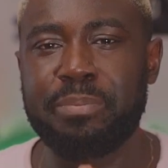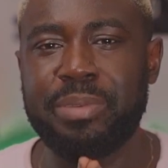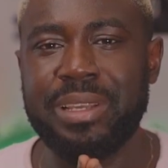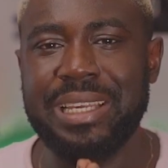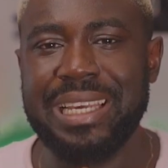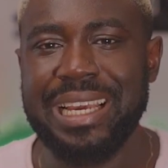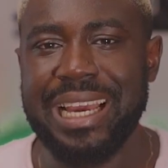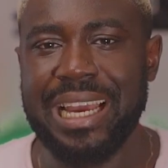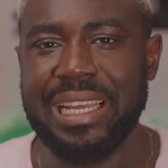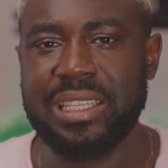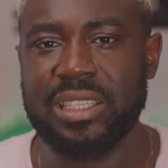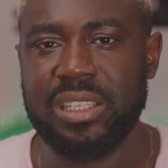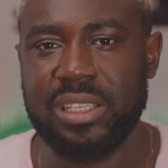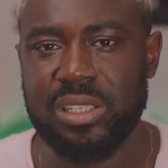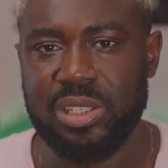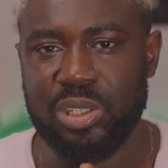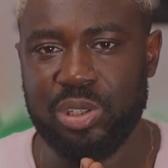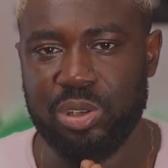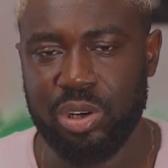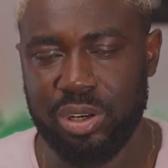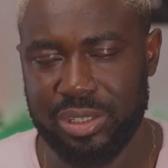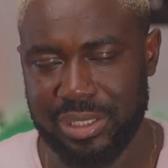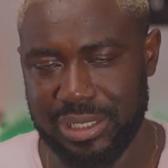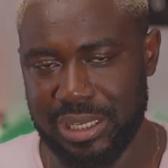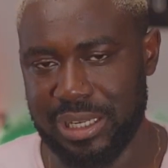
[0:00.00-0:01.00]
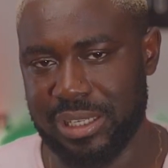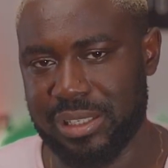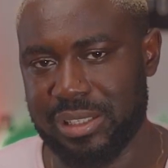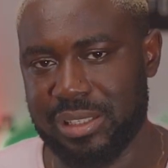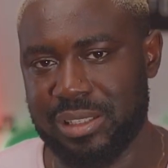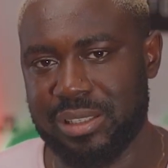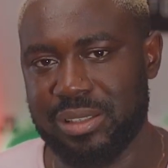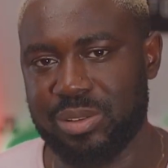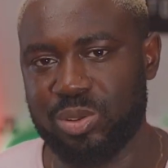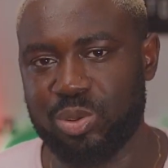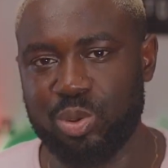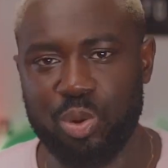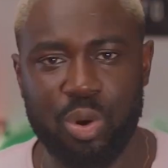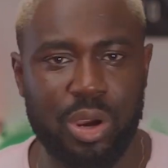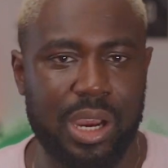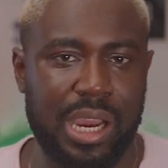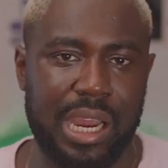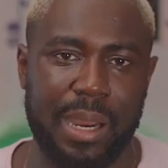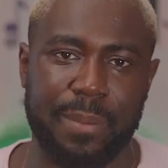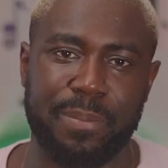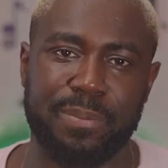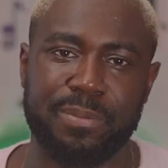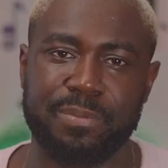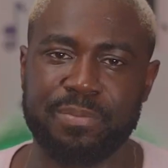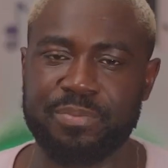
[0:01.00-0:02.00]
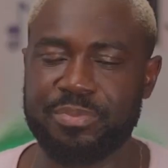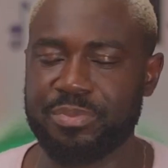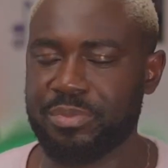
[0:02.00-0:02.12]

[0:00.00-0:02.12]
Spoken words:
behind his success, no cap,